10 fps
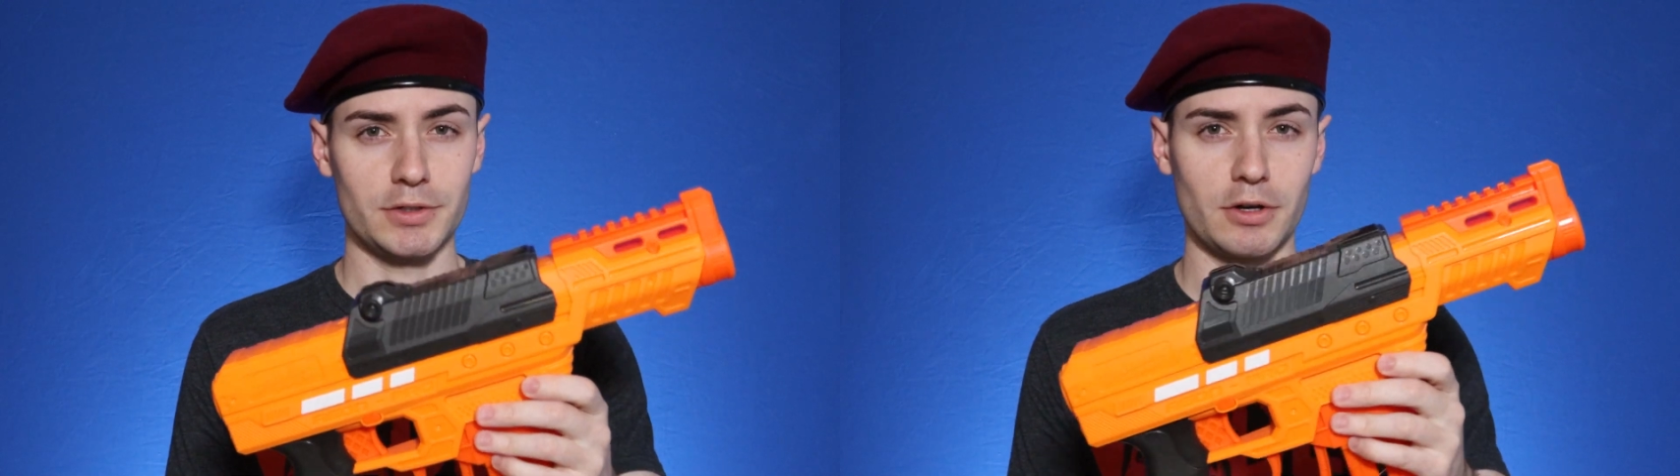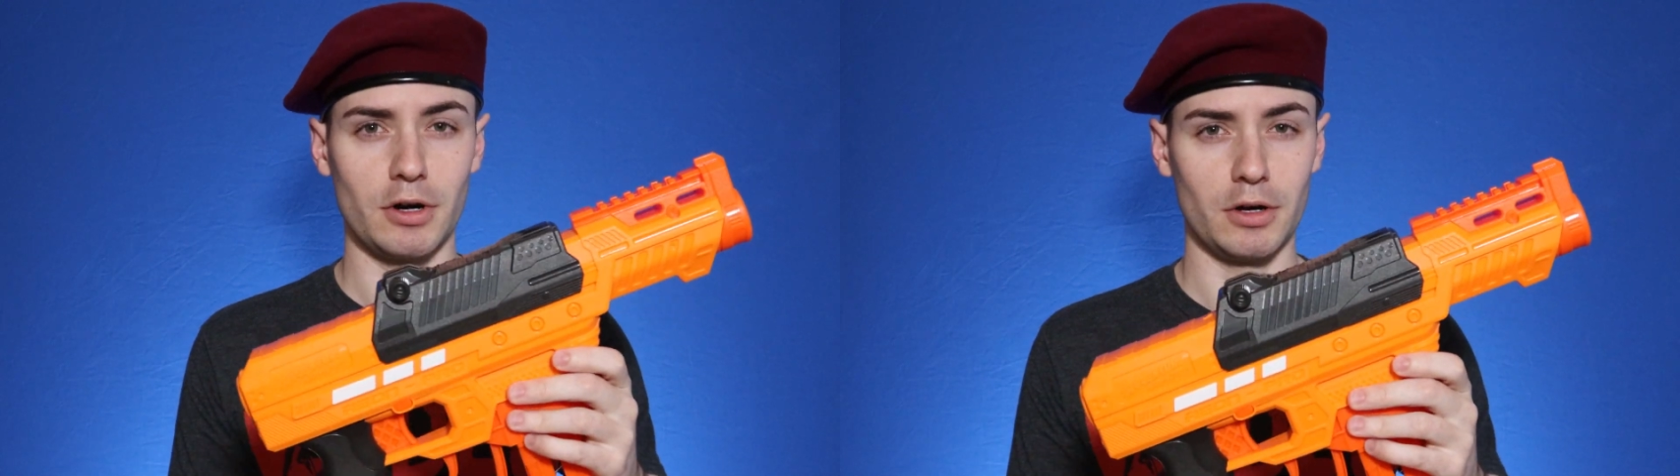
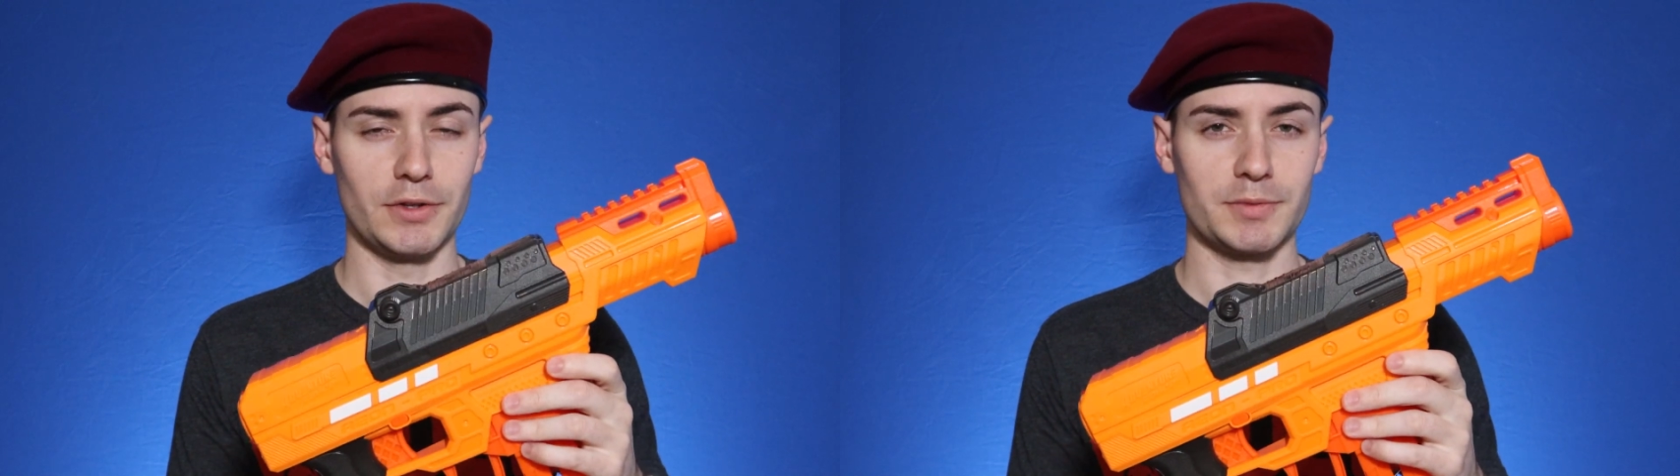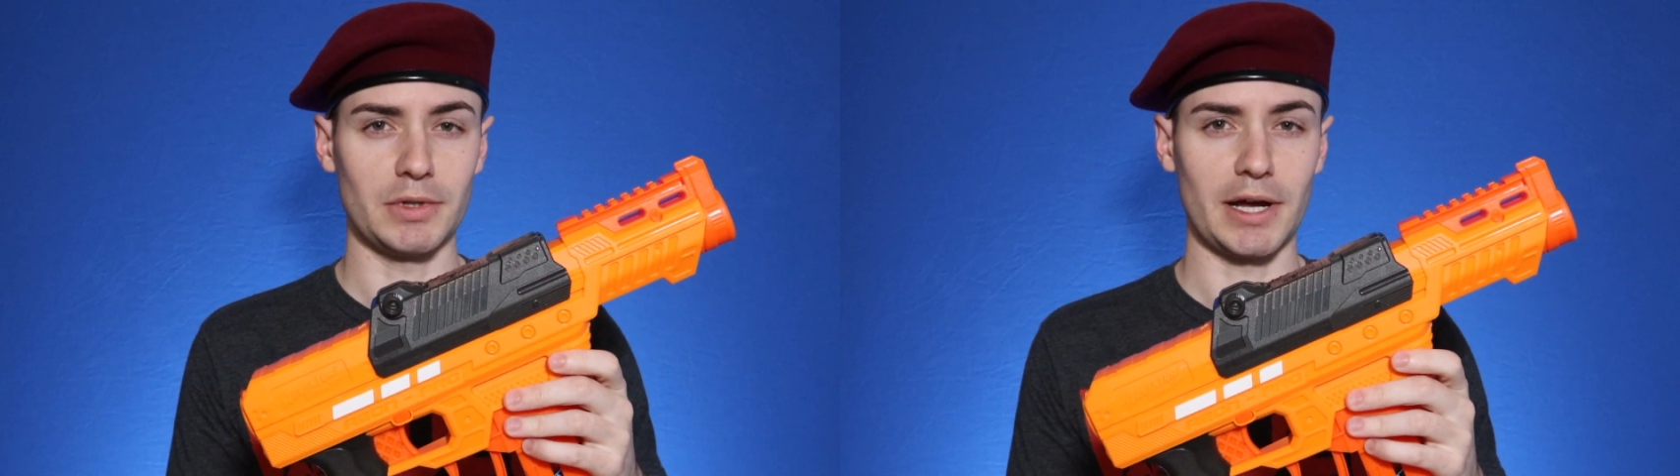to call
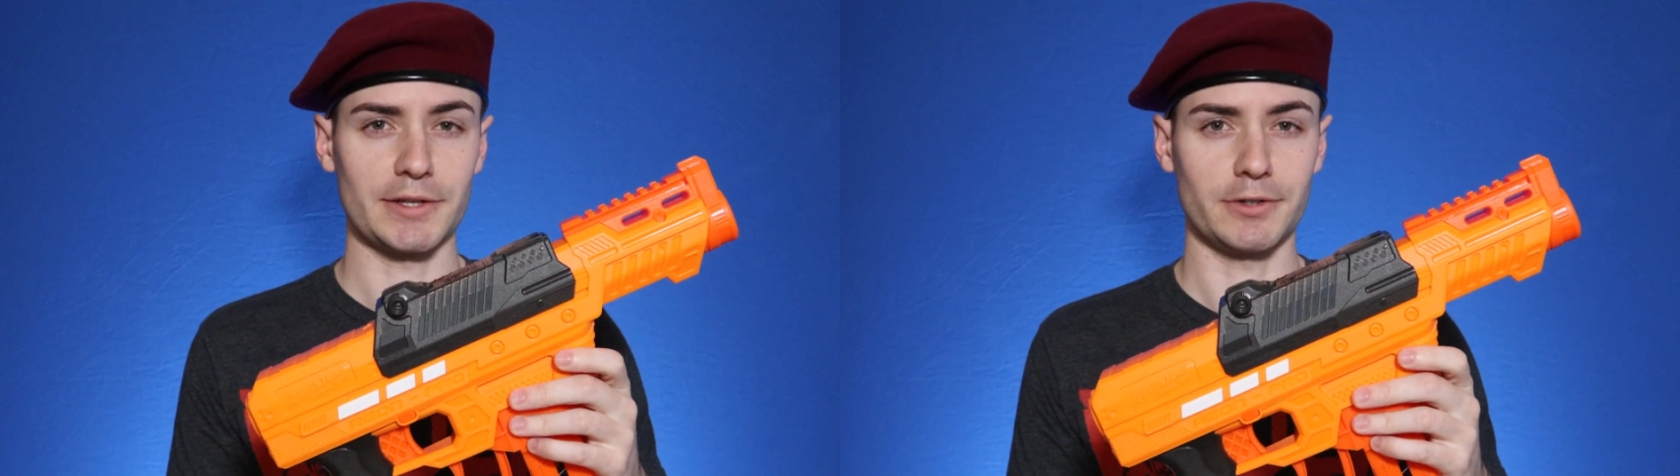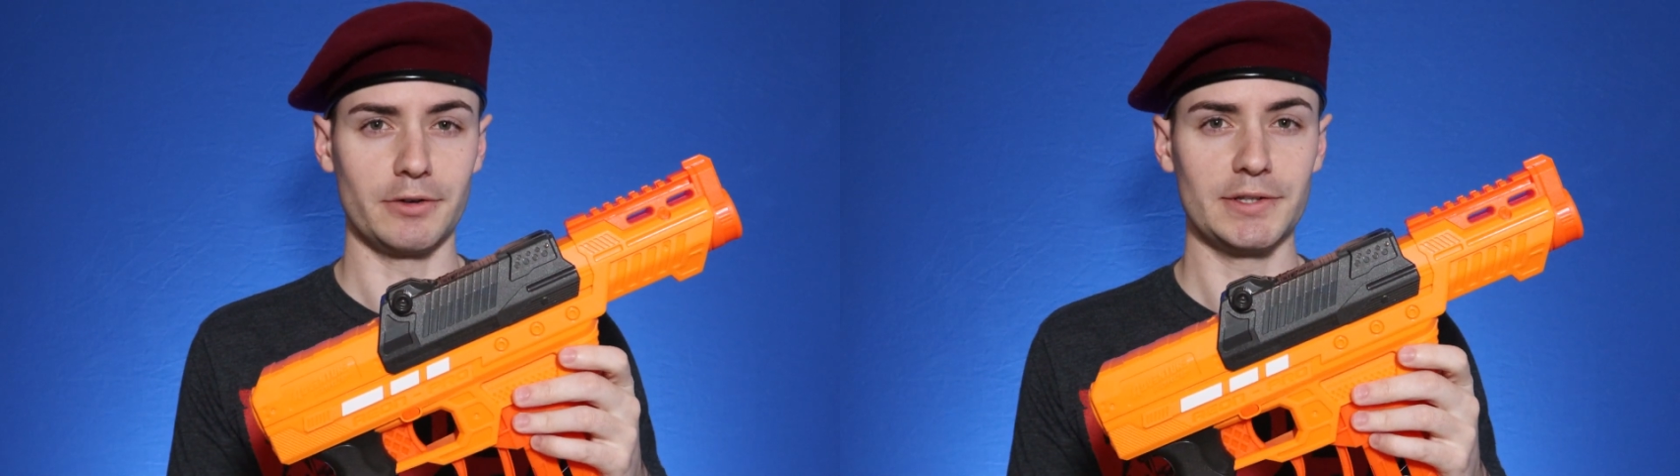this
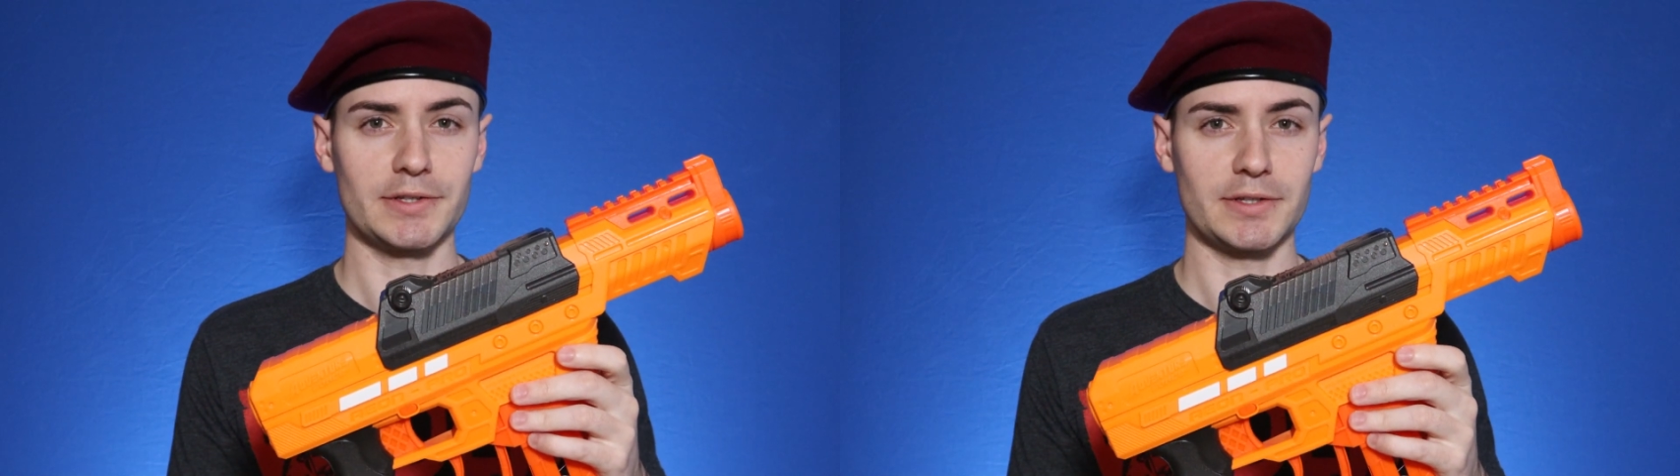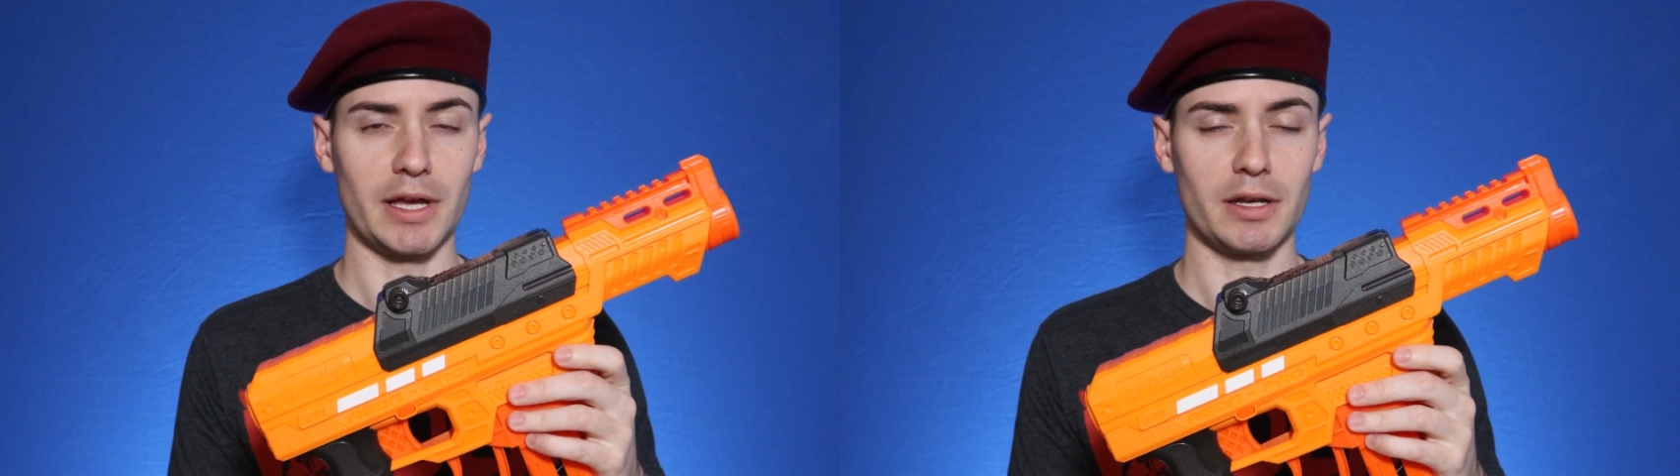blaster
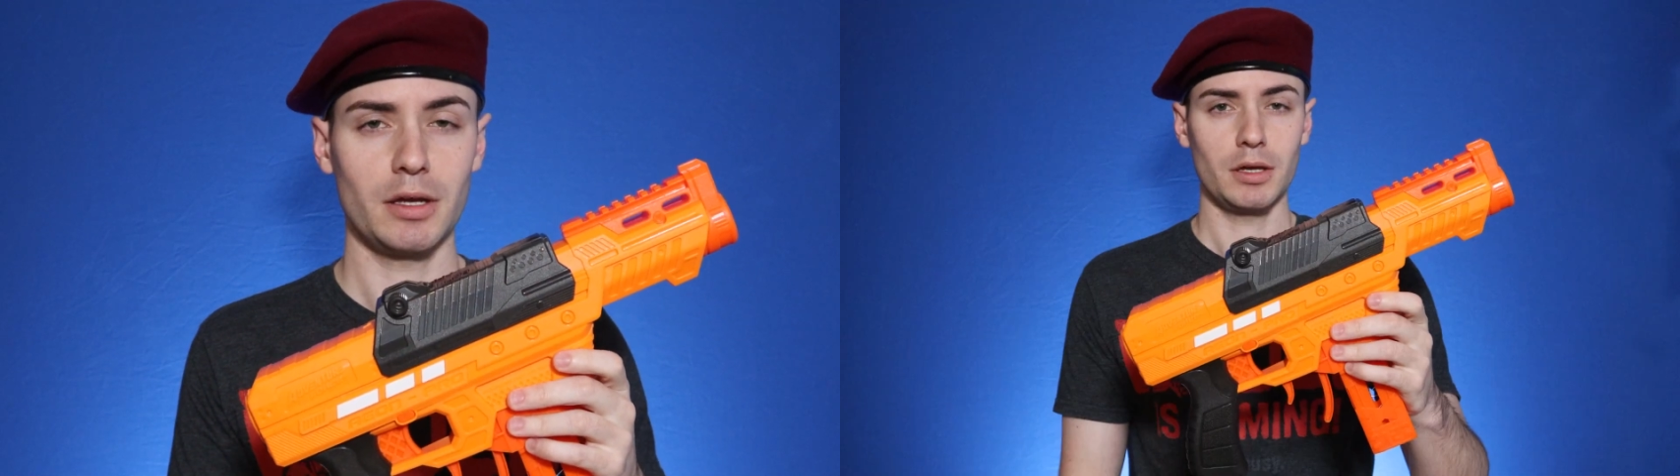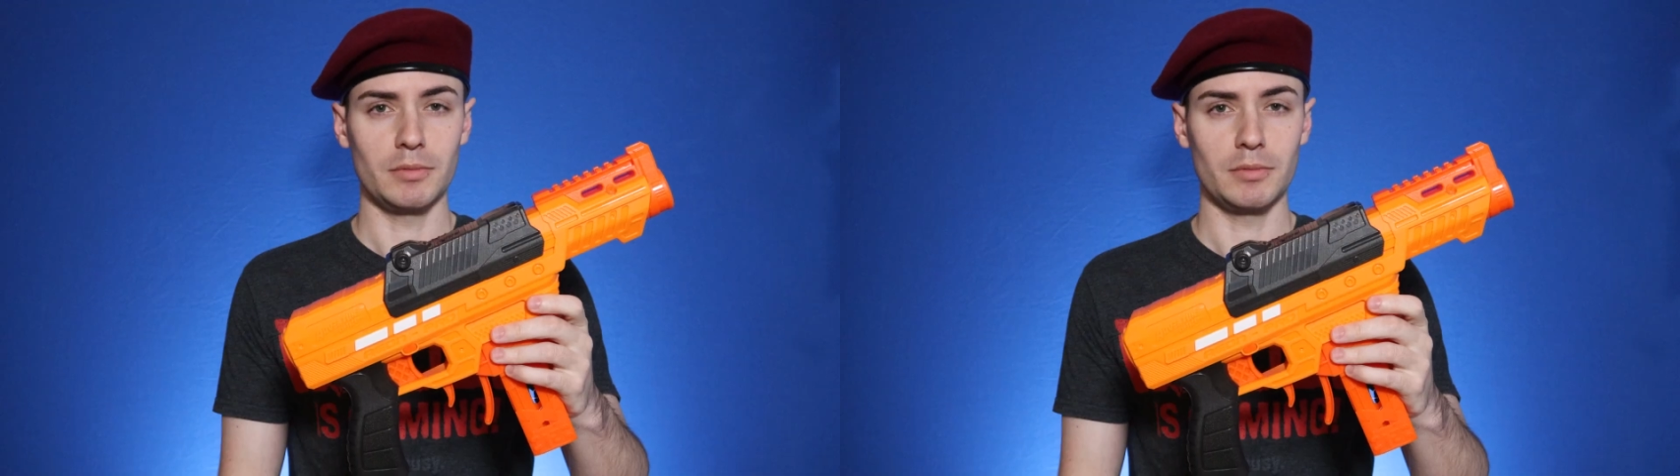instead,